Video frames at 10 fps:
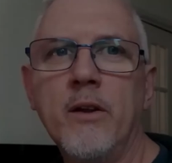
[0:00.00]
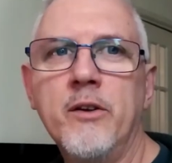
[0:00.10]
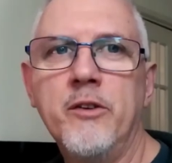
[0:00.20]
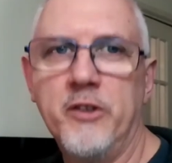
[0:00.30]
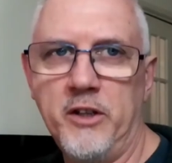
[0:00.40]

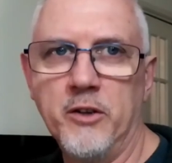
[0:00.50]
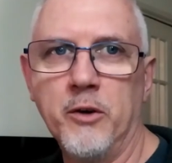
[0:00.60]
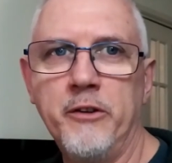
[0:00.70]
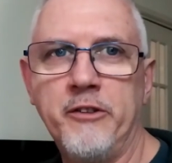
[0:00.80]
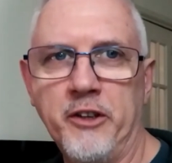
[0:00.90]

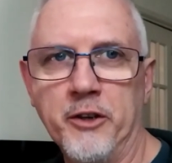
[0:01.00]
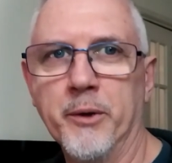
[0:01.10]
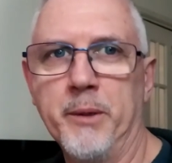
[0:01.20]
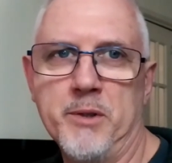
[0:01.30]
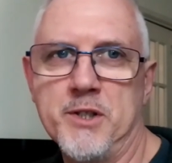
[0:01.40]
Denoising
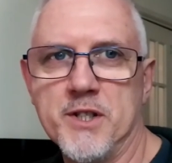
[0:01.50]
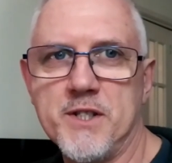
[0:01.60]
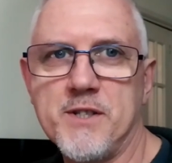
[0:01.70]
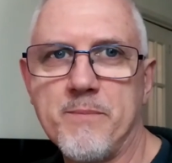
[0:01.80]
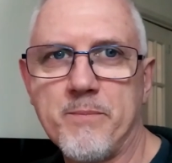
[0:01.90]
your
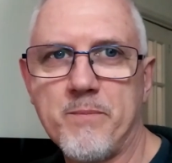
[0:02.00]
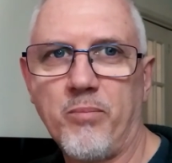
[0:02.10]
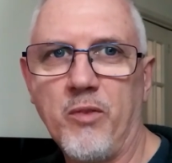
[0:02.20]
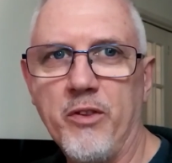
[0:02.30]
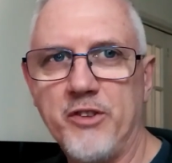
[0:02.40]
images.
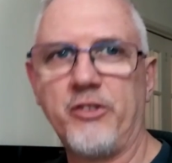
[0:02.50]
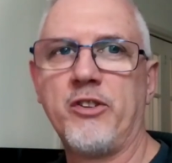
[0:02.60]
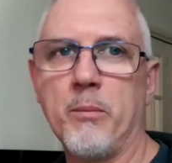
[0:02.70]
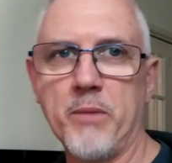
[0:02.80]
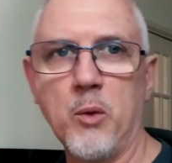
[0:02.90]
This is
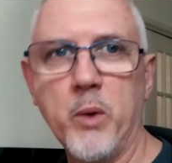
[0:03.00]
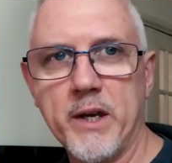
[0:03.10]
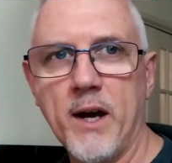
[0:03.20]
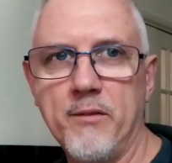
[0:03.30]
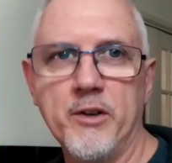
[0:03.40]
something we
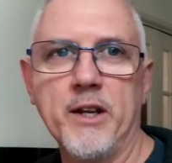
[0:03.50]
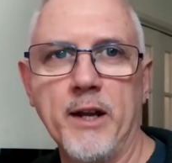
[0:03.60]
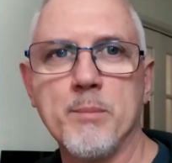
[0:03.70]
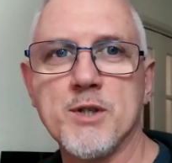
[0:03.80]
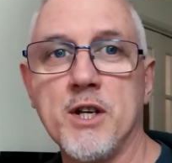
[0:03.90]
covered in
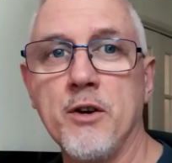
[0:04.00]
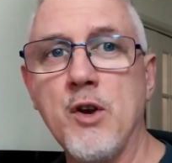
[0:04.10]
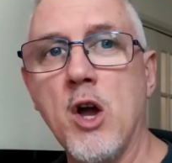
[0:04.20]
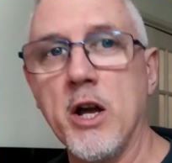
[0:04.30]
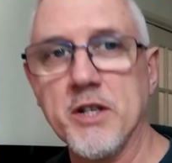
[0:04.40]
episode
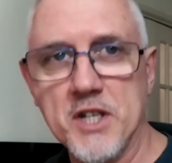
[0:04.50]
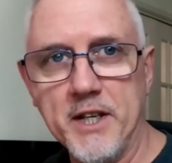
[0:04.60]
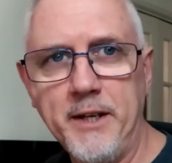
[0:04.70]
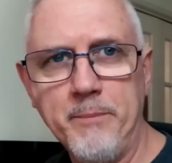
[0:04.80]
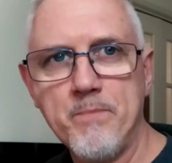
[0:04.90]

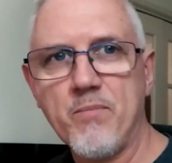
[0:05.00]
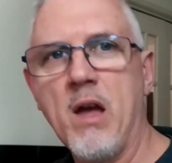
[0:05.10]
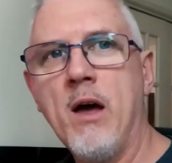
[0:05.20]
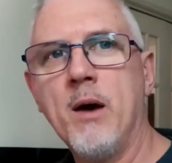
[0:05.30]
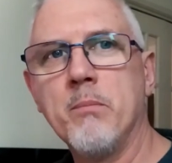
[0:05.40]
19,
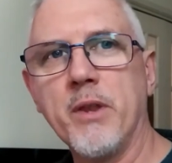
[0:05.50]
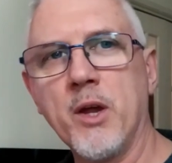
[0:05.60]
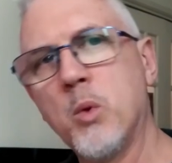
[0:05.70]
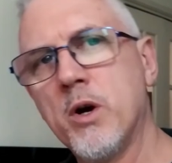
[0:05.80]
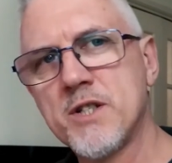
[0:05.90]
but
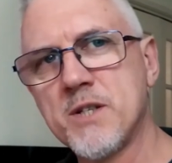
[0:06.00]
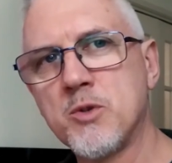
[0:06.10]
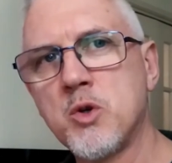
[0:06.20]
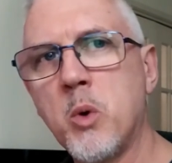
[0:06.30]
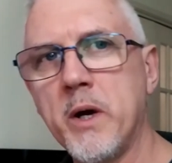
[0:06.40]
there were some
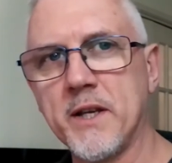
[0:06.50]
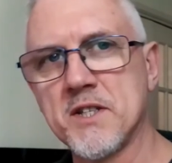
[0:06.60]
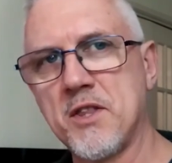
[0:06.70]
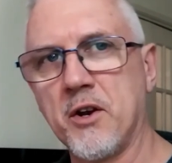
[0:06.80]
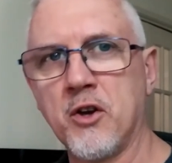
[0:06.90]

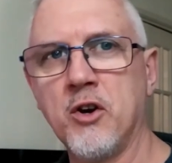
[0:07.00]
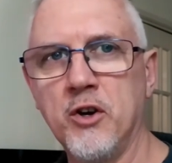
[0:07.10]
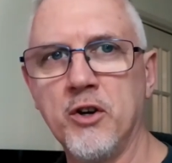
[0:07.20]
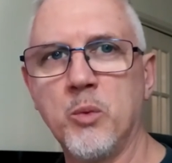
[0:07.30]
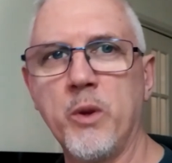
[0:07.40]
tweaks that
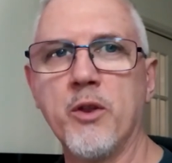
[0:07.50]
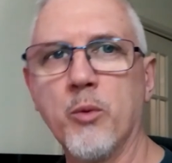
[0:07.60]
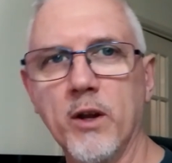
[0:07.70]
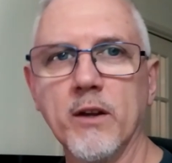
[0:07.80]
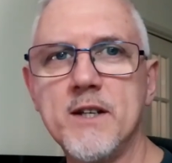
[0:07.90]
occurred with the
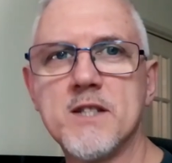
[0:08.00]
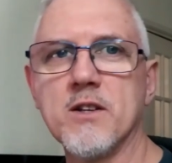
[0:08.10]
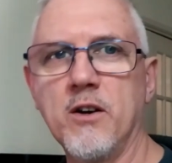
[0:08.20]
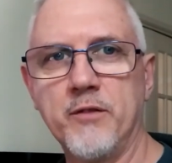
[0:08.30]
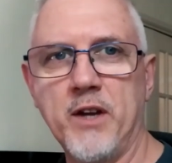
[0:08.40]
release
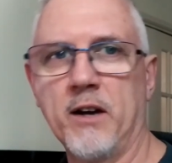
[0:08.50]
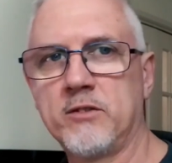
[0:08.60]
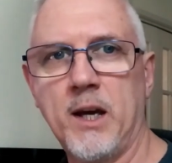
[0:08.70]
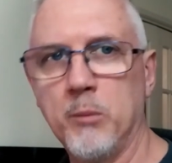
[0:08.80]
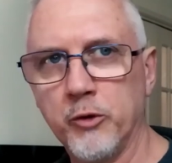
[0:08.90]
of
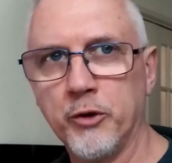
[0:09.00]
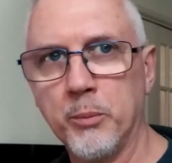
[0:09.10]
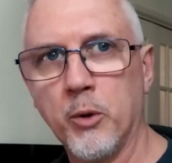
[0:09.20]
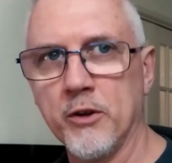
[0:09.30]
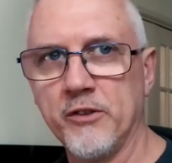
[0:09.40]
Darktable
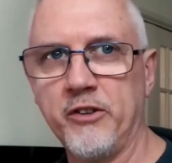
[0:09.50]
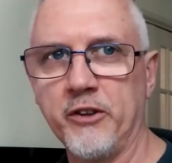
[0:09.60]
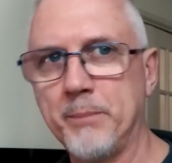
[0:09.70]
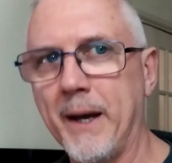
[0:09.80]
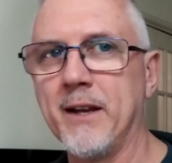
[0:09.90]

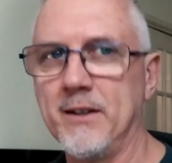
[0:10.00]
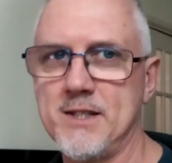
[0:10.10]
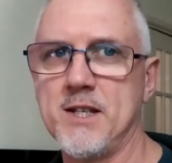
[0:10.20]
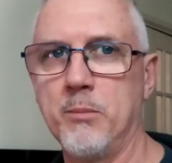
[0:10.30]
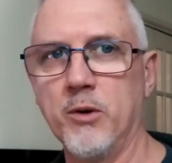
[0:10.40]
2.6 back in
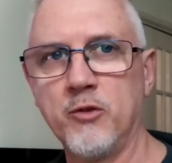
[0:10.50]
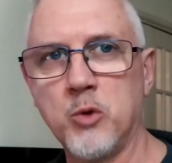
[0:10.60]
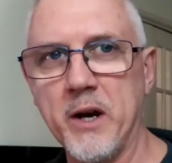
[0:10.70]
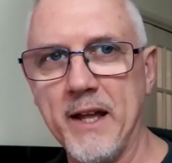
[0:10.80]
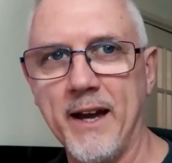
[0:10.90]
December of
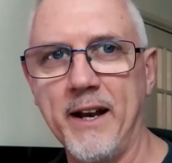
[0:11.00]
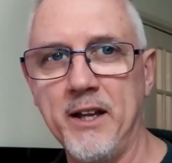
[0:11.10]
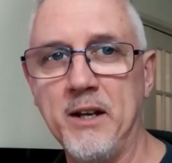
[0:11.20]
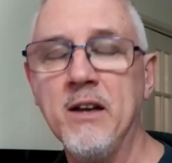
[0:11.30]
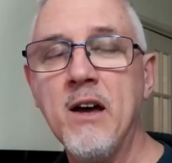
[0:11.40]

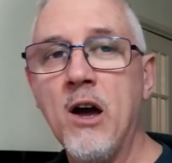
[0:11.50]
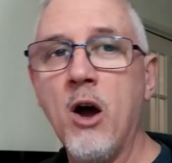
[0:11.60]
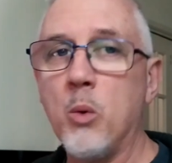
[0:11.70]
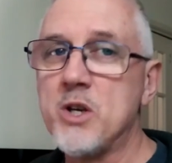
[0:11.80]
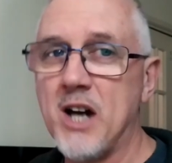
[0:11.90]
2018,
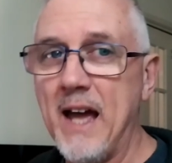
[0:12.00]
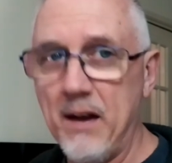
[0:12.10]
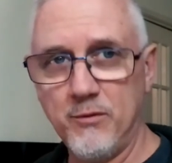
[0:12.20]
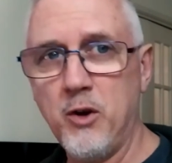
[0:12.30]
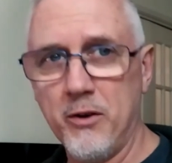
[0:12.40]
which I
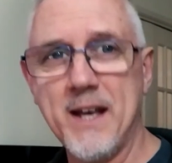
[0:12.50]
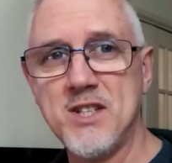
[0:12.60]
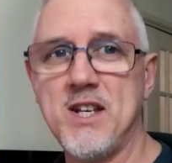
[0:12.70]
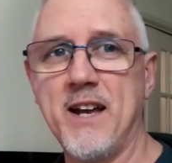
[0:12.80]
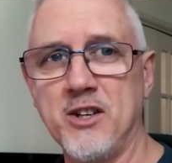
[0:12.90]
have not
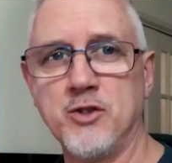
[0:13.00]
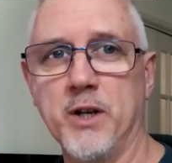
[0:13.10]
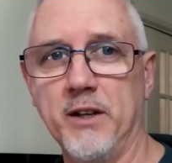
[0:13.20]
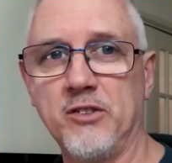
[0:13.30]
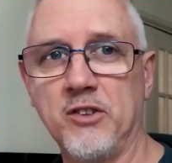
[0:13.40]
as yet
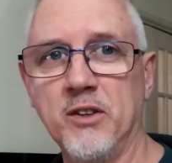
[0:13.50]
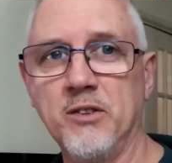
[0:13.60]
addressed.